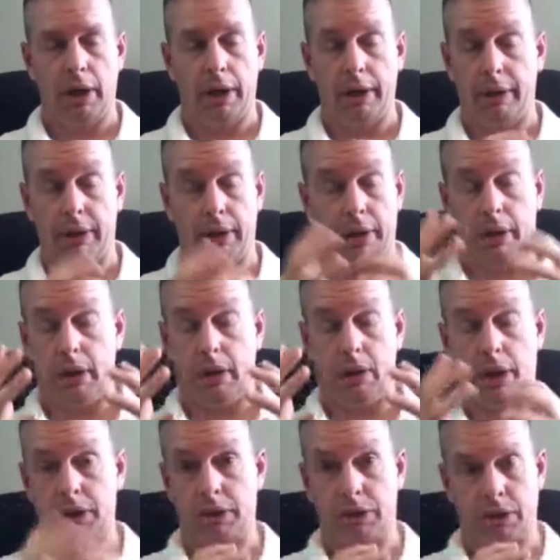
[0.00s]
And,
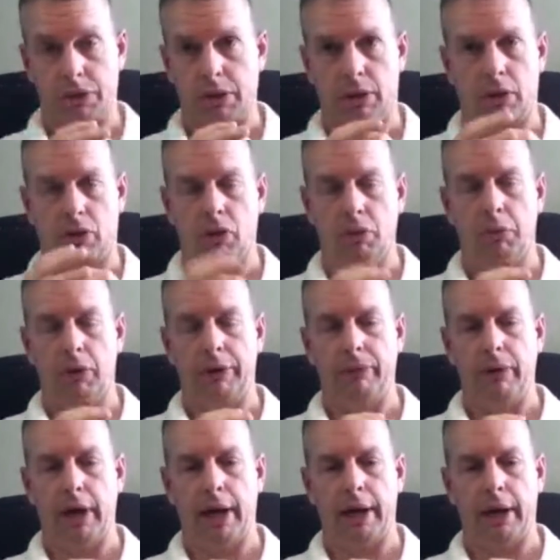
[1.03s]
I just couldn't
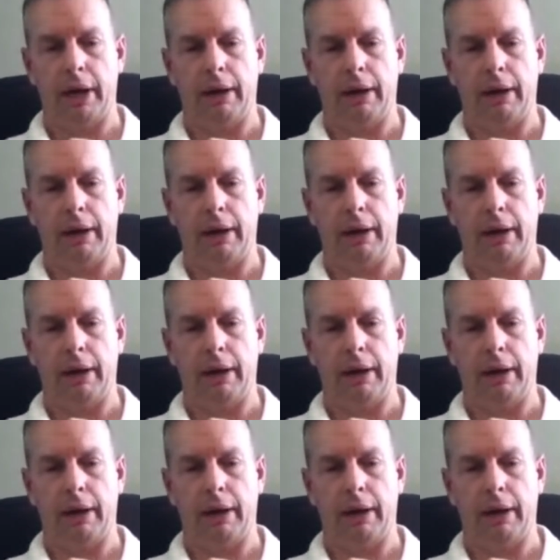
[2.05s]
believe that,